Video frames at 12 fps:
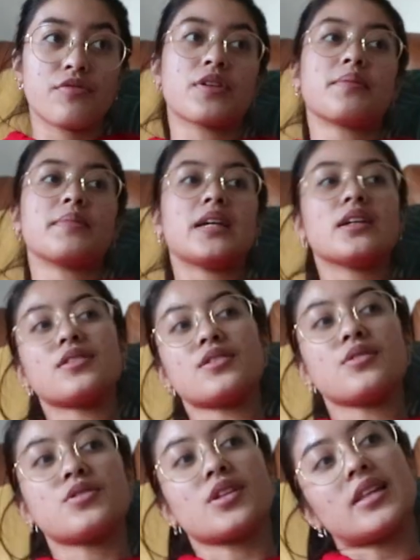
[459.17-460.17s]
For me,
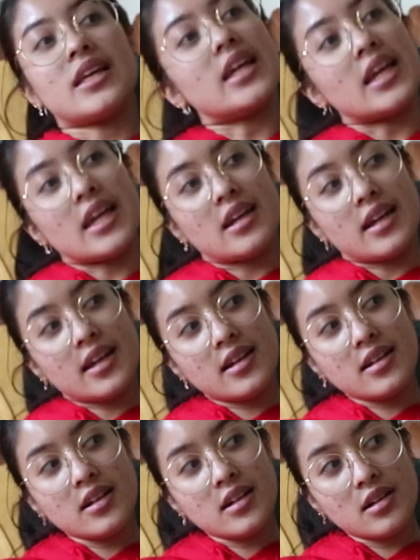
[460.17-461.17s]
it's usually
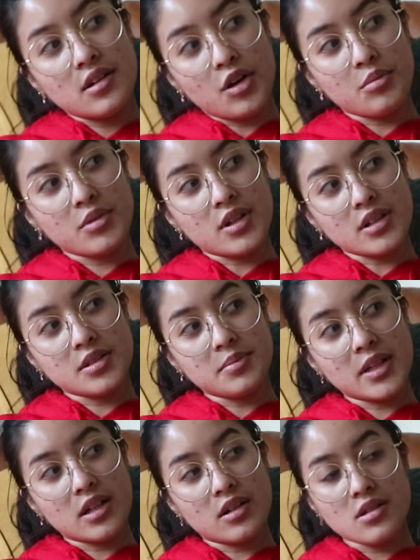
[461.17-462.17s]
eating home-cooked
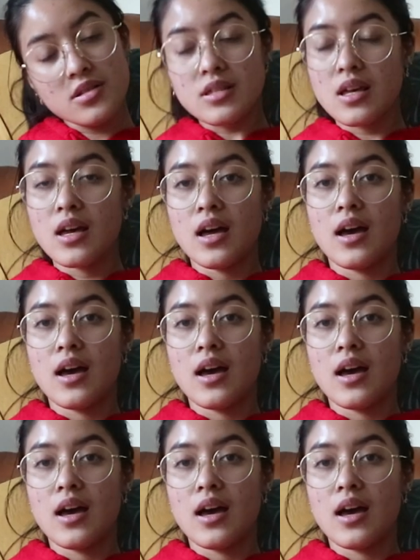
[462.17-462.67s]
meals.